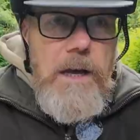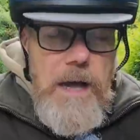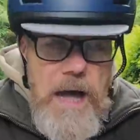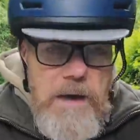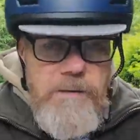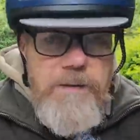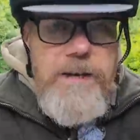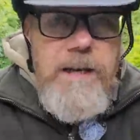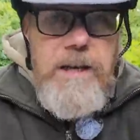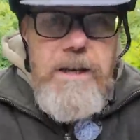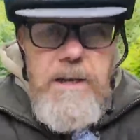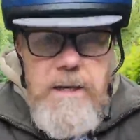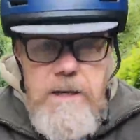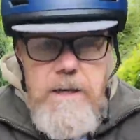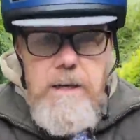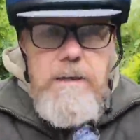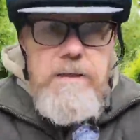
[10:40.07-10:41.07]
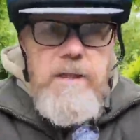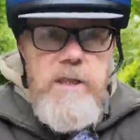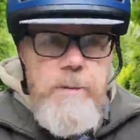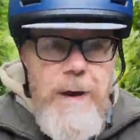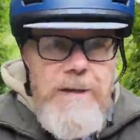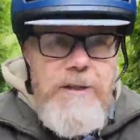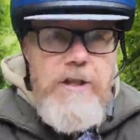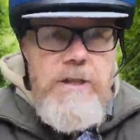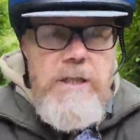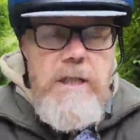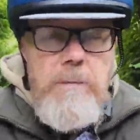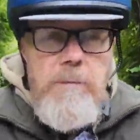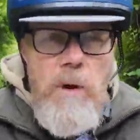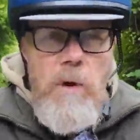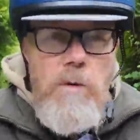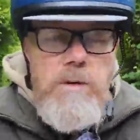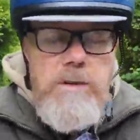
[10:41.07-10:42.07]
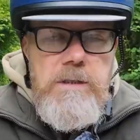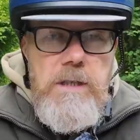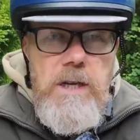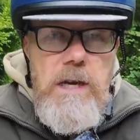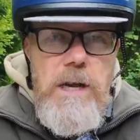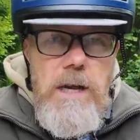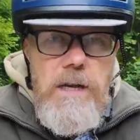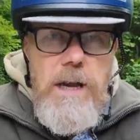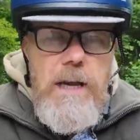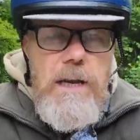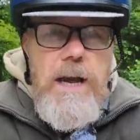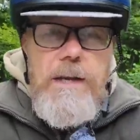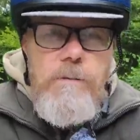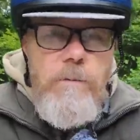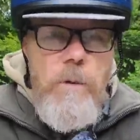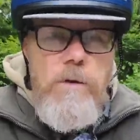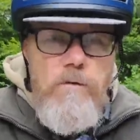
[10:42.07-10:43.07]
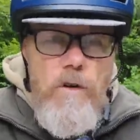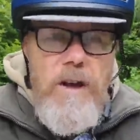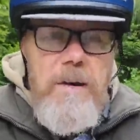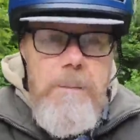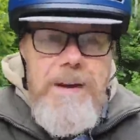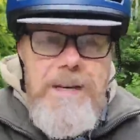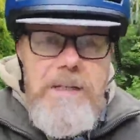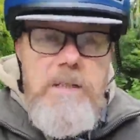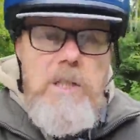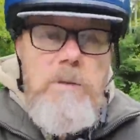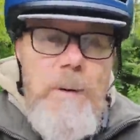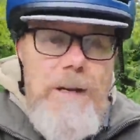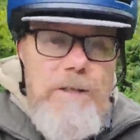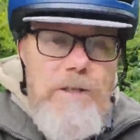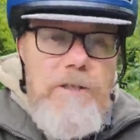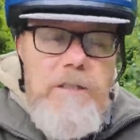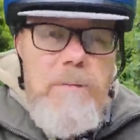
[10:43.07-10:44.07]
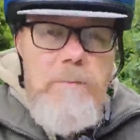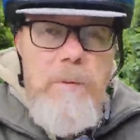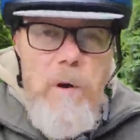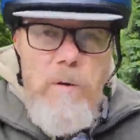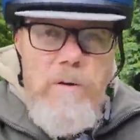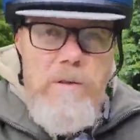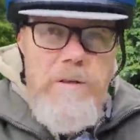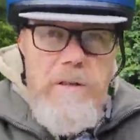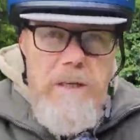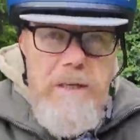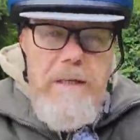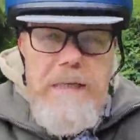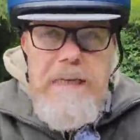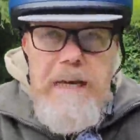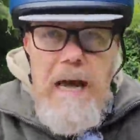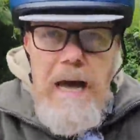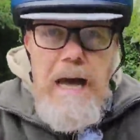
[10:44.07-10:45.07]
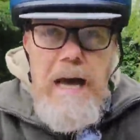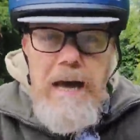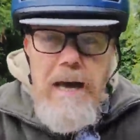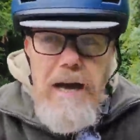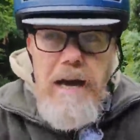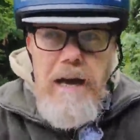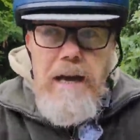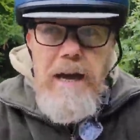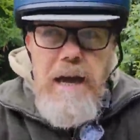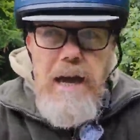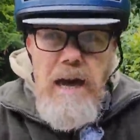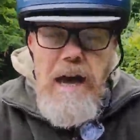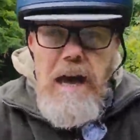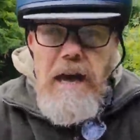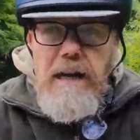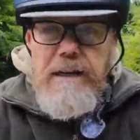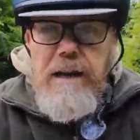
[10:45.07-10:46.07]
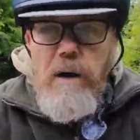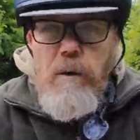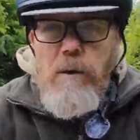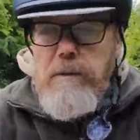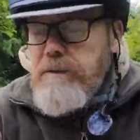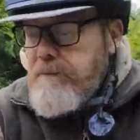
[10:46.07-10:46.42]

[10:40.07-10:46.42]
having a suspension seat post, and I would recommend a suspension seat post. Now,